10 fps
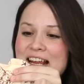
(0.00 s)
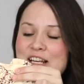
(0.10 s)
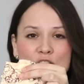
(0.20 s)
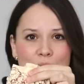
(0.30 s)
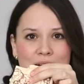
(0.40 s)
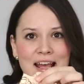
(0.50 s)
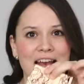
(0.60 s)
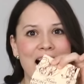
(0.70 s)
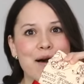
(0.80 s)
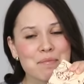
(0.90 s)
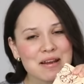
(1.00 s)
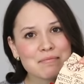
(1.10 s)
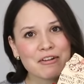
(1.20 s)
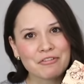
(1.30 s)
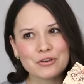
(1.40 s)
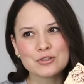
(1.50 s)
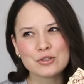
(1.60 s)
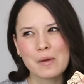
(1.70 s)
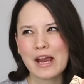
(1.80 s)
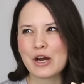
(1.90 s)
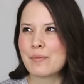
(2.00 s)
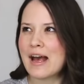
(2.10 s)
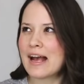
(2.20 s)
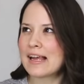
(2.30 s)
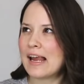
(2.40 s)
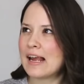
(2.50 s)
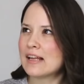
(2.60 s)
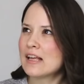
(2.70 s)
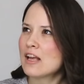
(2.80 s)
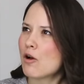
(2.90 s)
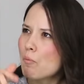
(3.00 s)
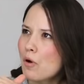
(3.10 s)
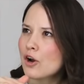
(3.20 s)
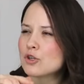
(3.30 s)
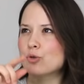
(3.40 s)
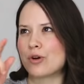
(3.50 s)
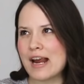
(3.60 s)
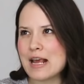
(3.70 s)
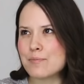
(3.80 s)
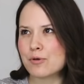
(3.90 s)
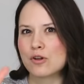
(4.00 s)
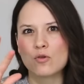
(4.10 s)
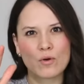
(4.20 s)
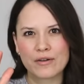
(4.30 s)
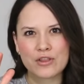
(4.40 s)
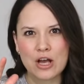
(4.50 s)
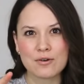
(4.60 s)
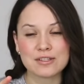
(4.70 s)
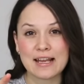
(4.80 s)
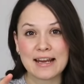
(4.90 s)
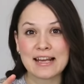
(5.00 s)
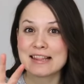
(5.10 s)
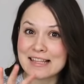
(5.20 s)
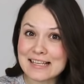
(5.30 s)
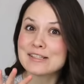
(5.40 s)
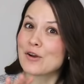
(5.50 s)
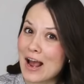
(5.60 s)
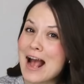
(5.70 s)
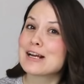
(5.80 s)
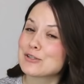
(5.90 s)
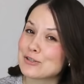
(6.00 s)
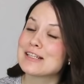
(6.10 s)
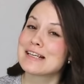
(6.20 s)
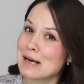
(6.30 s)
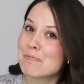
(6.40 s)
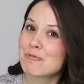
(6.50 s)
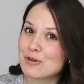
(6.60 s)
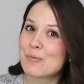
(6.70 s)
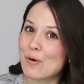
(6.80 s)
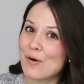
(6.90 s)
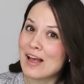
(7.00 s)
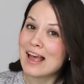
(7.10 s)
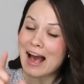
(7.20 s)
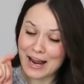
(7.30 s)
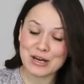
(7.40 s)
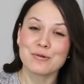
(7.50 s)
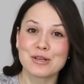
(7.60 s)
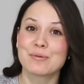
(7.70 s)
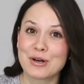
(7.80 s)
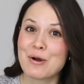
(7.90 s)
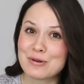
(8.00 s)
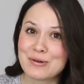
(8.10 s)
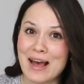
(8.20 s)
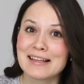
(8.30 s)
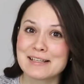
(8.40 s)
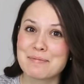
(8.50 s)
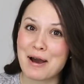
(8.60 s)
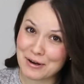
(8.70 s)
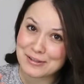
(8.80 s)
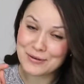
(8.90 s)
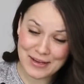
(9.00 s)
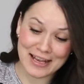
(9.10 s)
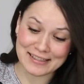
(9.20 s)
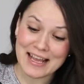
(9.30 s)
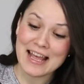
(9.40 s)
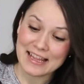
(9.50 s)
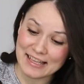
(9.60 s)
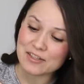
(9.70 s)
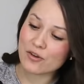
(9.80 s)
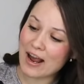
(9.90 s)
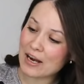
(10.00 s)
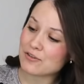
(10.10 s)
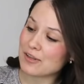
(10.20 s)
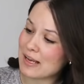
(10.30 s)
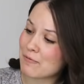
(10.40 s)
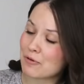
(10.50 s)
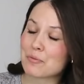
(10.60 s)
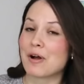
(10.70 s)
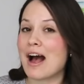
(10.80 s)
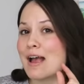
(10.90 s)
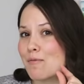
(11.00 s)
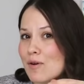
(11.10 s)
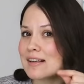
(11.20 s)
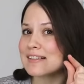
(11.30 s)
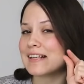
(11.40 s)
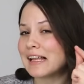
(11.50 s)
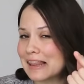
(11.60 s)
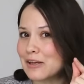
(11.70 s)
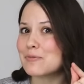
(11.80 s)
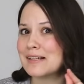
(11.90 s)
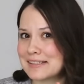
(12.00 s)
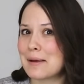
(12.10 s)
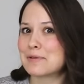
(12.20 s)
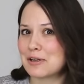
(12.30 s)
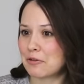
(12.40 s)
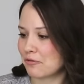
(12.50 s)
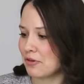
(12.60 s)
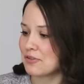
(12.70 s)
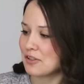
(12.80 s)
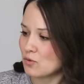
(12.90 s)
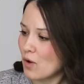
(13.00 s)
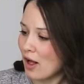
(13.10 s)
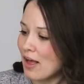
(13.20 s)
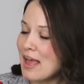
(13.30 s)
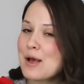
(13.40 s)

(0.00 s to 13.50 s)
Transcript: And you know what? I made my first pair back in March or April, one of those, and these are actually comfortable. I know you were going to ask about it, so yes, these are actually comfortable. I was a little bit skeptical at first as well,